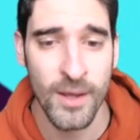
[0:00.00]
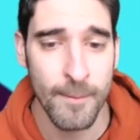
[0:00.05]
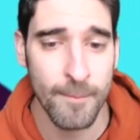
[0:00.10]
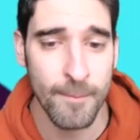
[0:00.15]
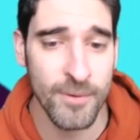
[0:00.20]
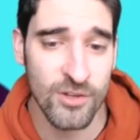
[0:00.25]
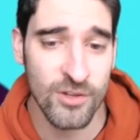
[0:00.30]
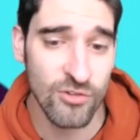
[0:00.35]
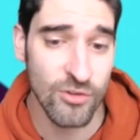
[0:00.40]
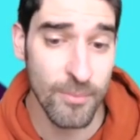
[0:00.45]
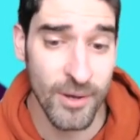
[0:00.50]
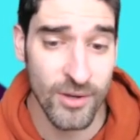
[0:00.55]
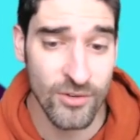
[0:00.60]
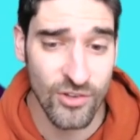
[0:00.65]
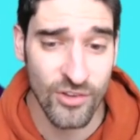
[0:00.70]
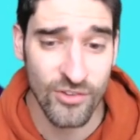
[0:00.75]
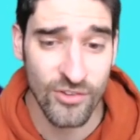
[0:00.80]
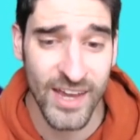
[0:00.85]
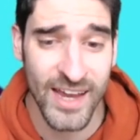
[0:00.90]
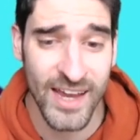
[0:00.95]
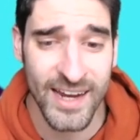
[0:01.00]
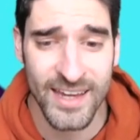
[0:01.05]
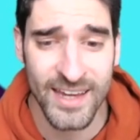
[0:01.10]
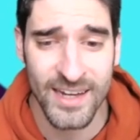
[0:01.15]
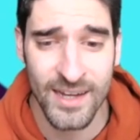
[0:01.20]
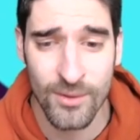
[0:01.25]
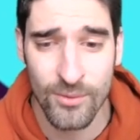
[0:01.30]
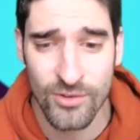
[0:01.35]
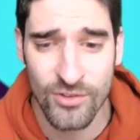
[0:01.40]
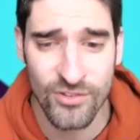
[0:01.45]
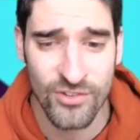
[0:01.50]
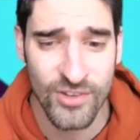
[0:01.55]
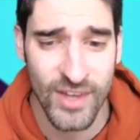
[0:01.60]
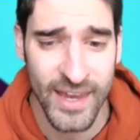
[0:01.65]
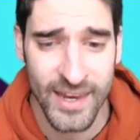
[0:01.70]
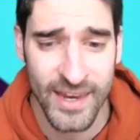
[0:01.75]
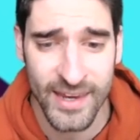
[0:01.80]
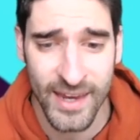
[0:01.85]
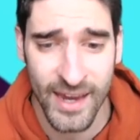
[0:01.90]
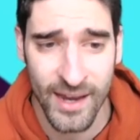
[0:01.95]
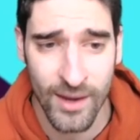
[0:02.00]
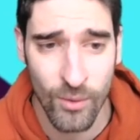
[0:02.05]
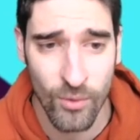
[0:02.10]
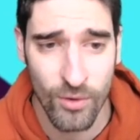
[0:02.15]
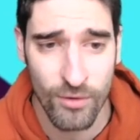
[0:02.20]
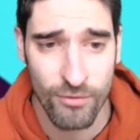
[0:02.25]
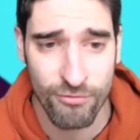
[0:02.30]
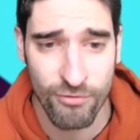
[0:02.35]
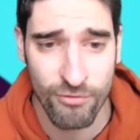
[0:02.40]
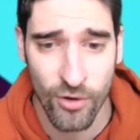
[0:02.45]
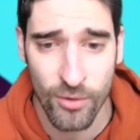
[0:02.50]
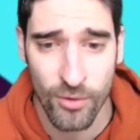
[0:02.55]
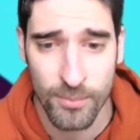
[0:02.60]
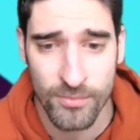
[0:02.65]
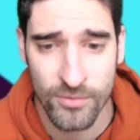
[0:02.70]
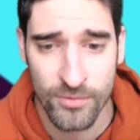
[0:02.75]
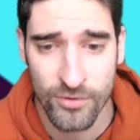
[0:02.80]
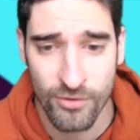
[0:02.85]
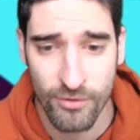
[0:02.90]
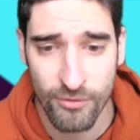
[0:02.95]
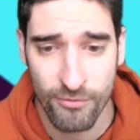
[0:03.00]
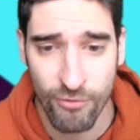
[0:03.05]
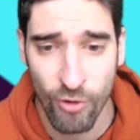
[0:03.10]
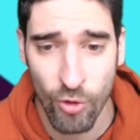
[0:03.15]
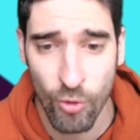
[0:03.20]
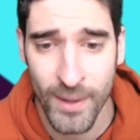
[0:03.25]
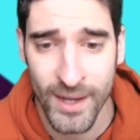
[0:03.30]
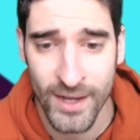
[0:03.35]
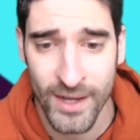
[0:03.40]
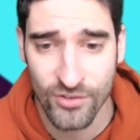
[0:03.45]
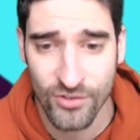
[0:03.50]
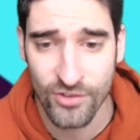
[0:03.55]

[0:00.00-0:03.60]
but he's the most attacking, I would say, out of Fulham's fullbacks.